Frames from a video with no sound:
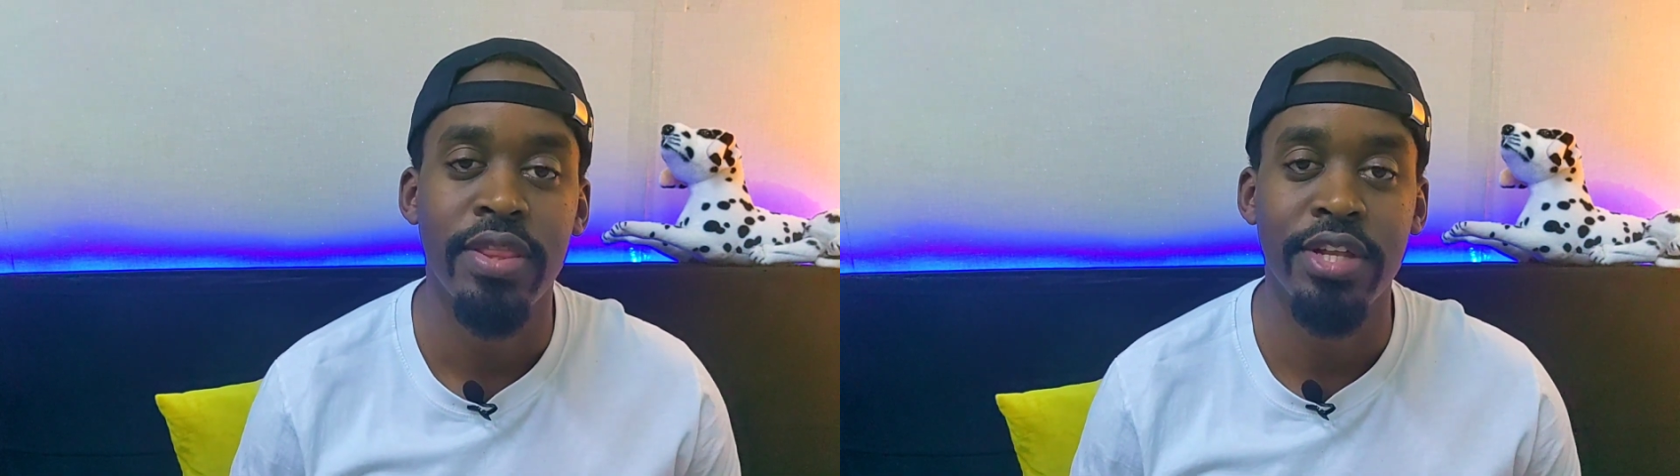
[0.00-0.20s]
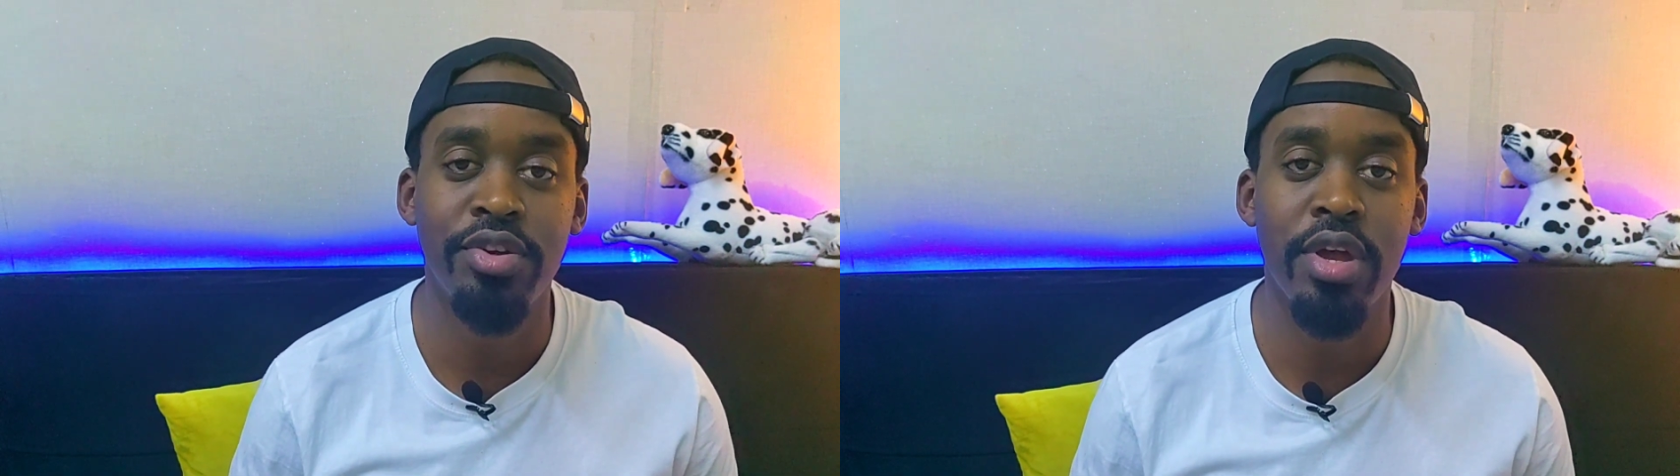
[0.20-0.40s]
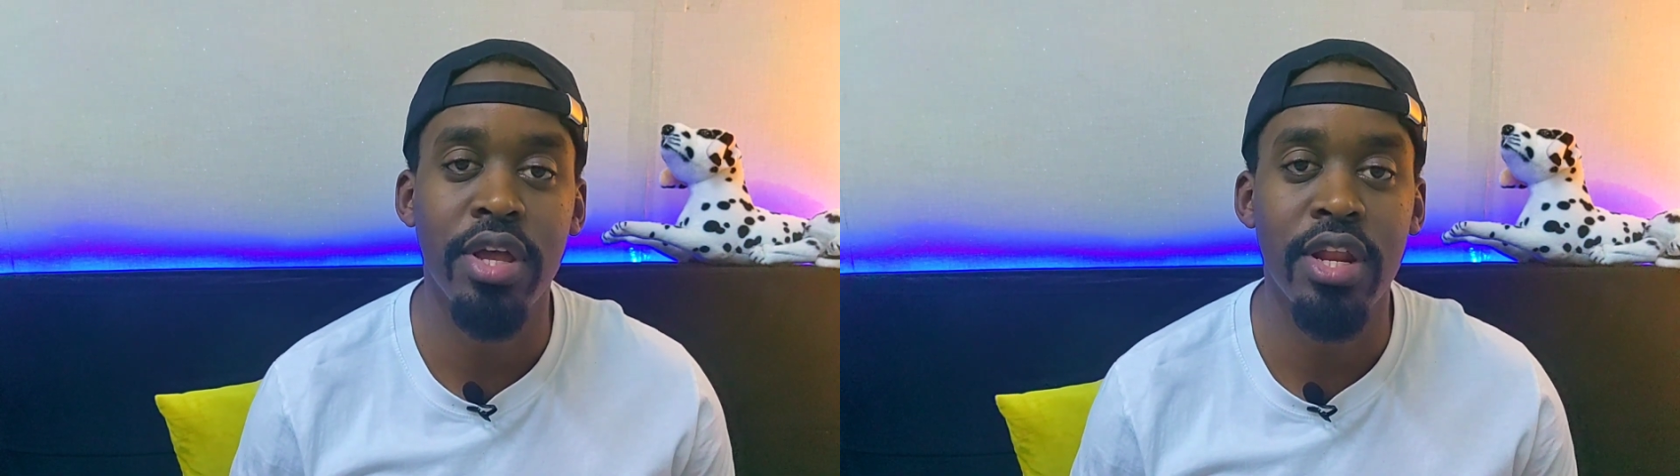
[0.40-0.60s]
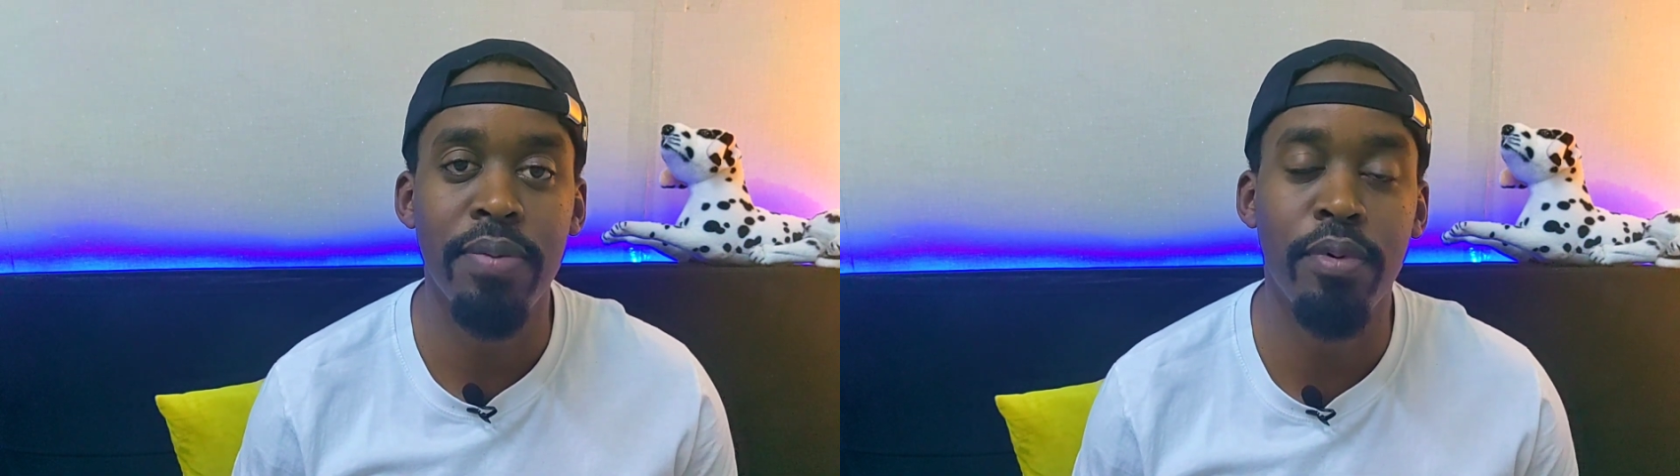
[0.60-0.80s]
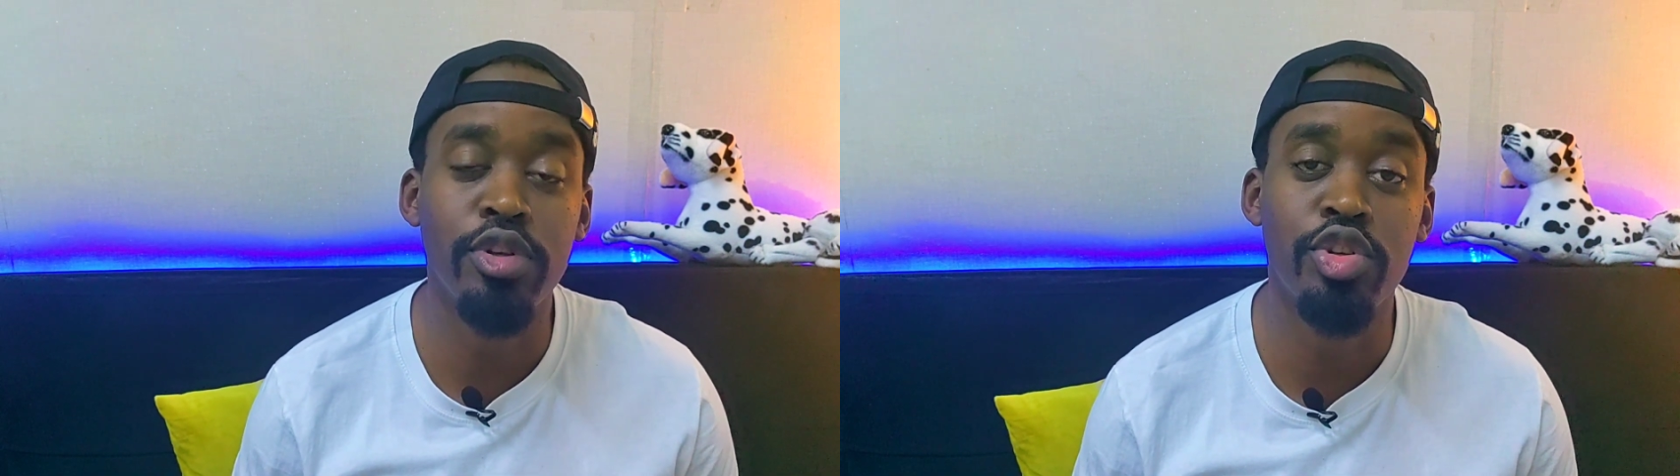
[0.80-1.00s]
that you can
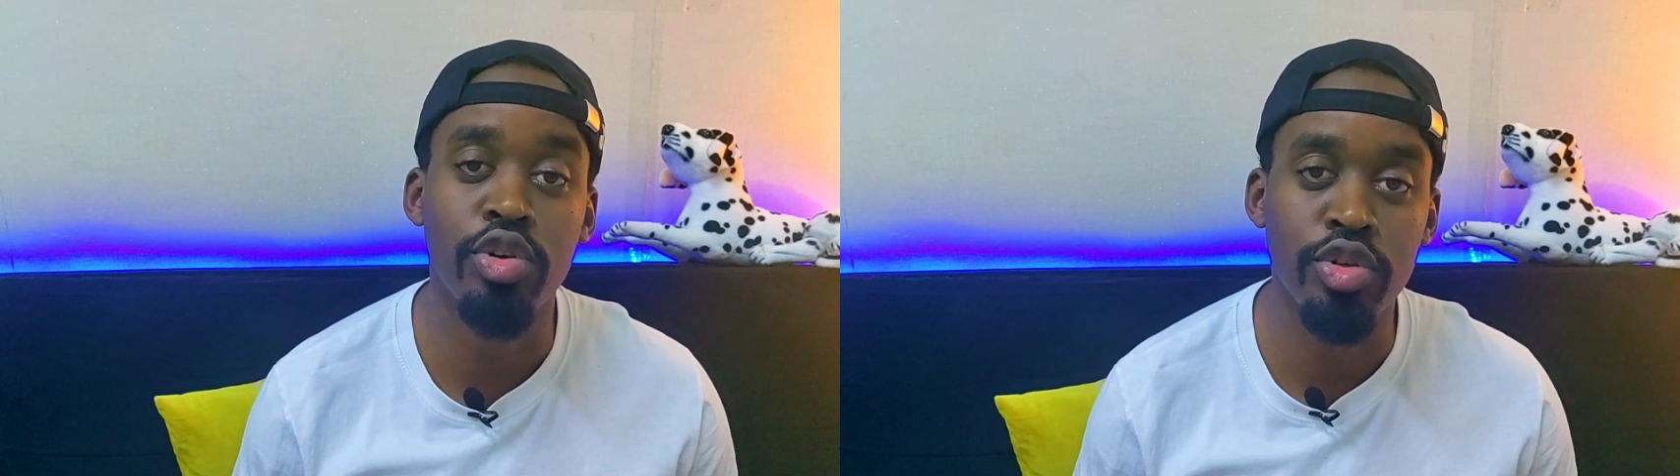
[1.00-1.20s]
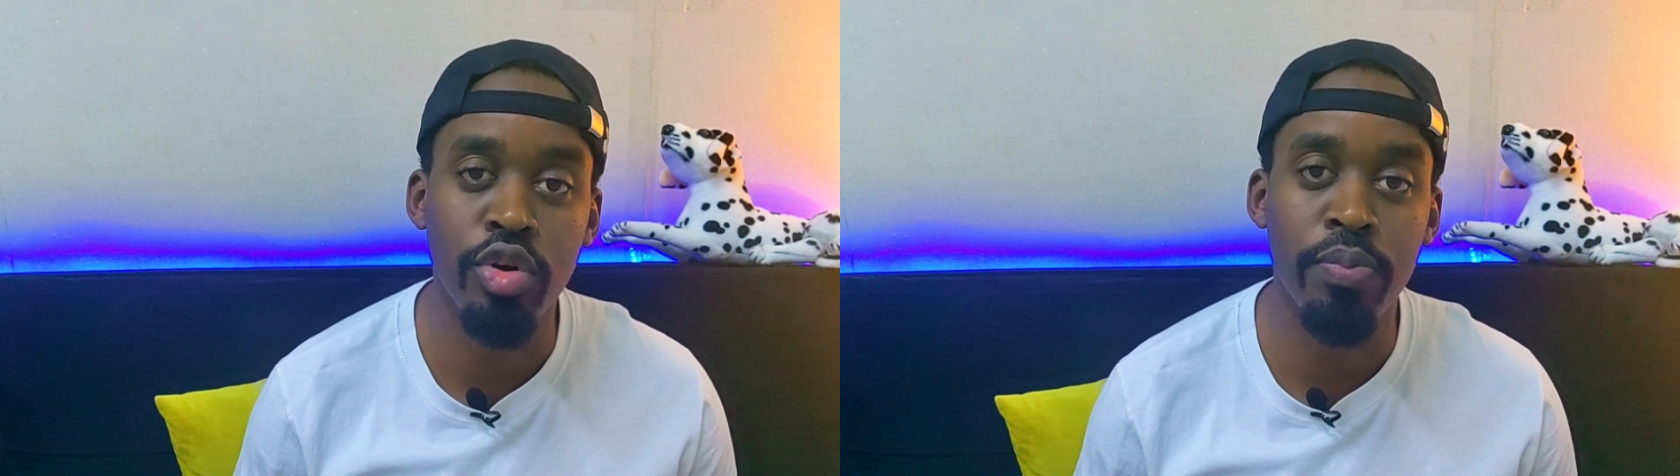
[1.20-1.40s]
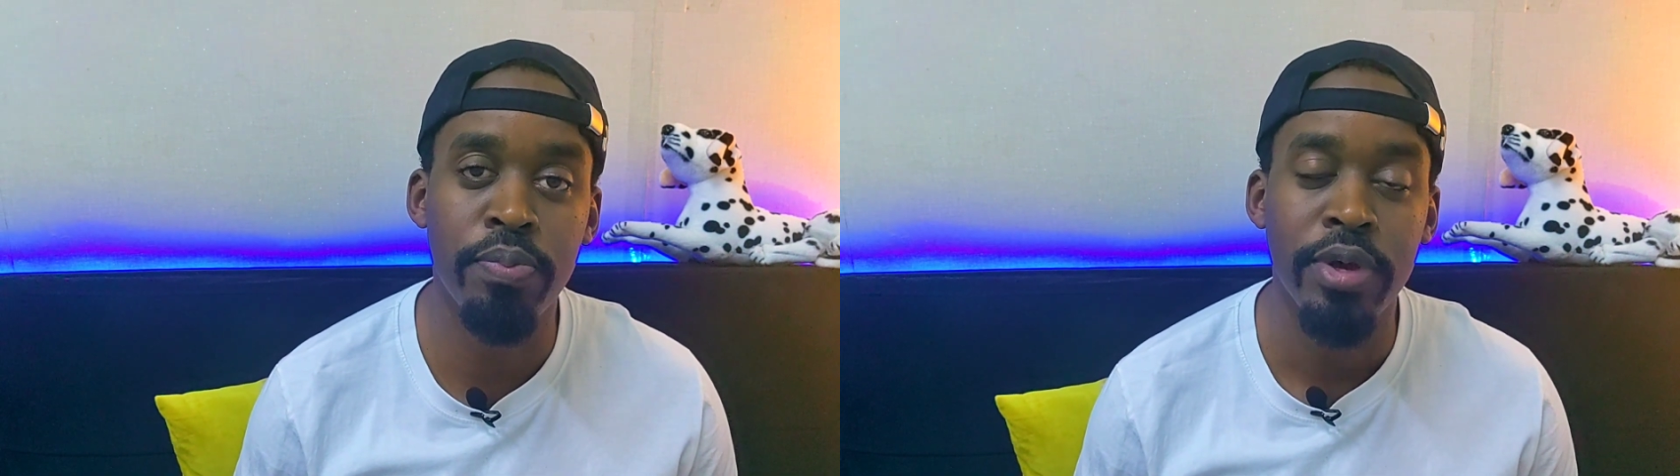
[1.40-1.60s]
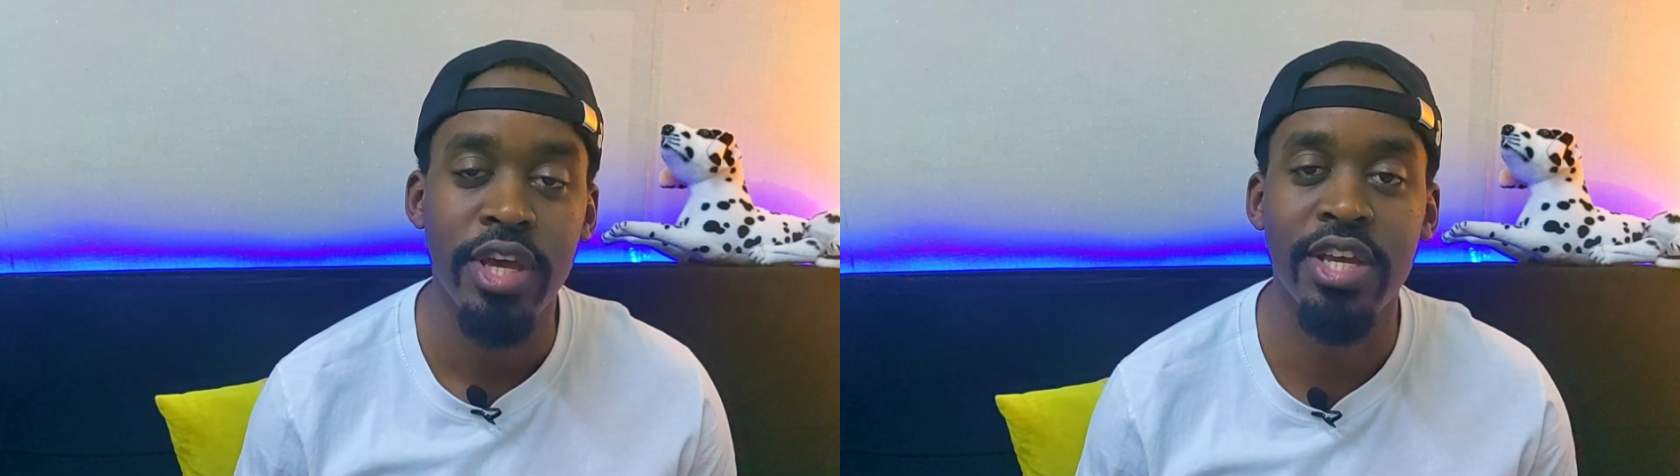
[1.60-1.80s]
clip onto your top,